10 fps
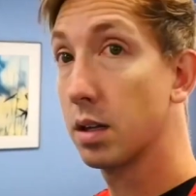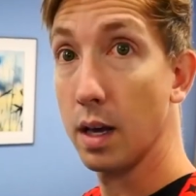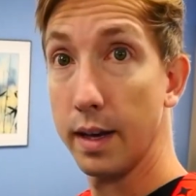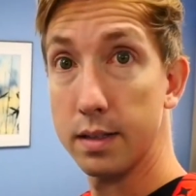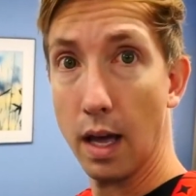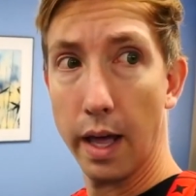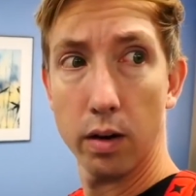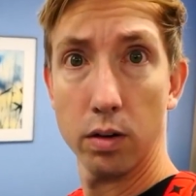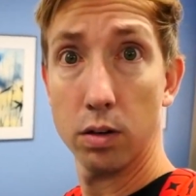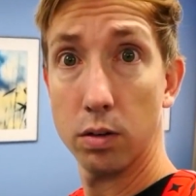Guys, I
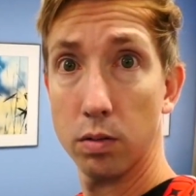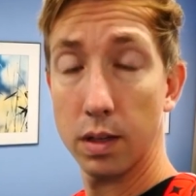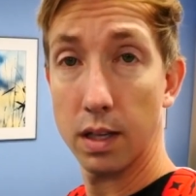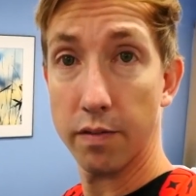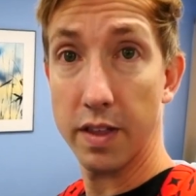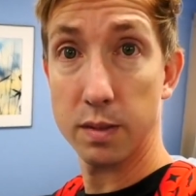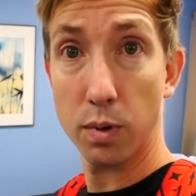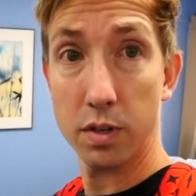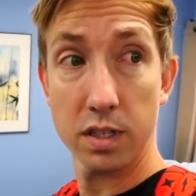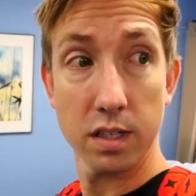don't know if this
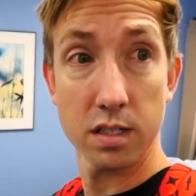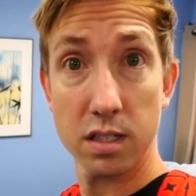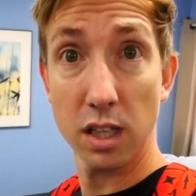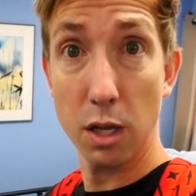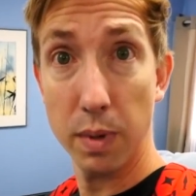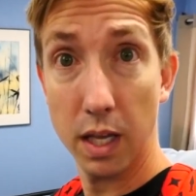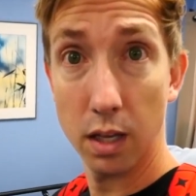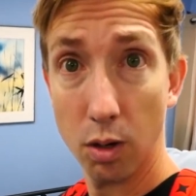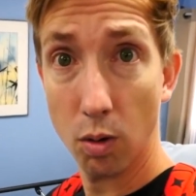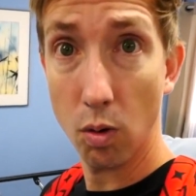person is sleeping